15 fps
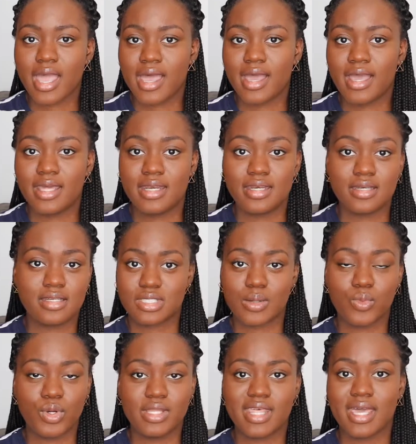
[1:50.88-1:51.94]
and
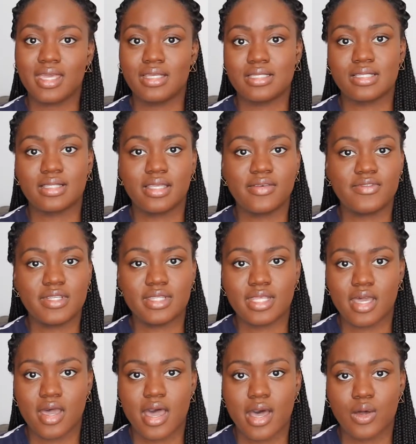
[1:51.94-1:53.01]
someone that has lived in the
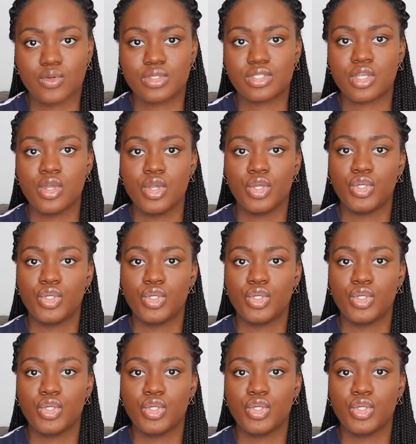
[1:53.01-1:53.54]
house,